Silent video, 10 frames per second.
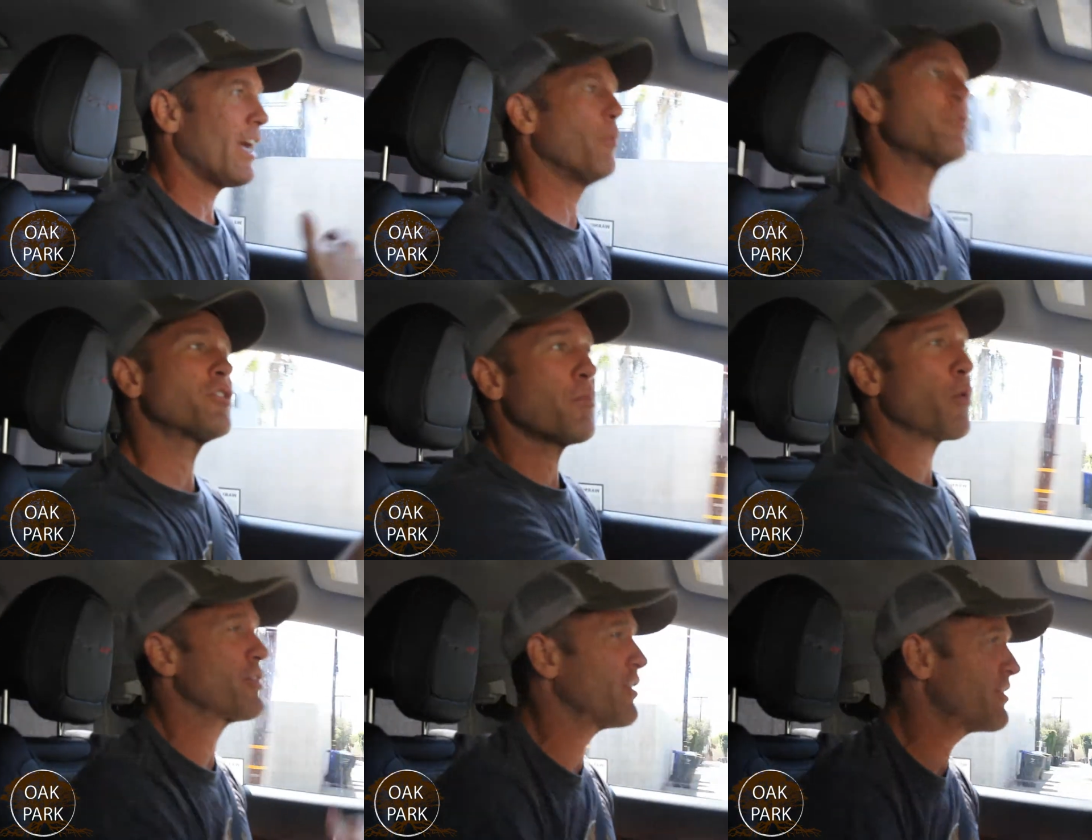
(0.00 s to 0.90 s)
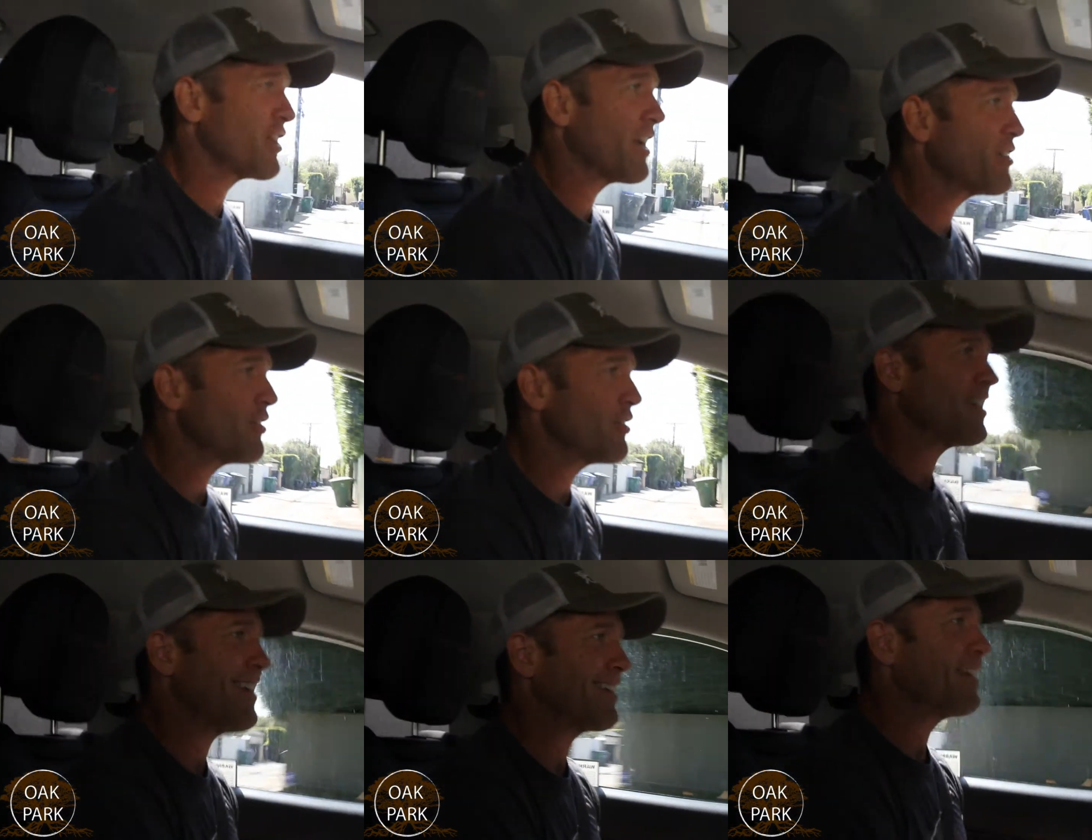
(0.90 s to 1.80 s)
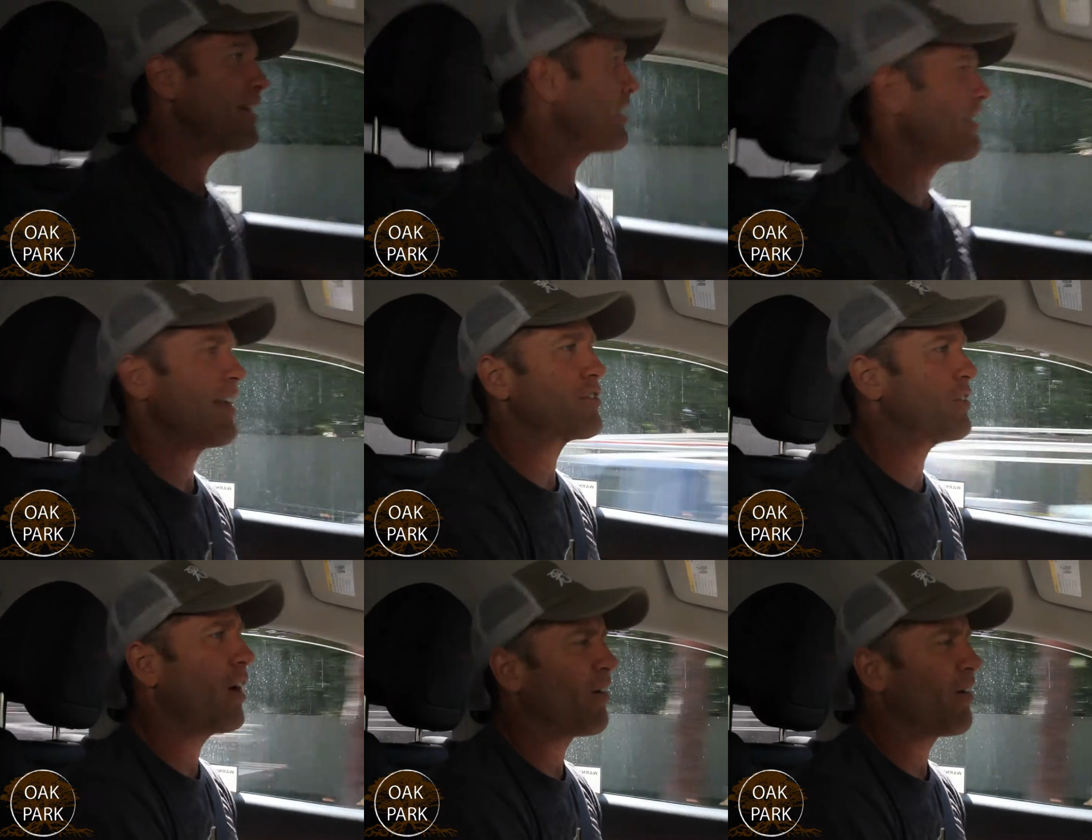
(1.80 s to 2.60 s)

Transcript: help to support the change that you seek? Yes or no?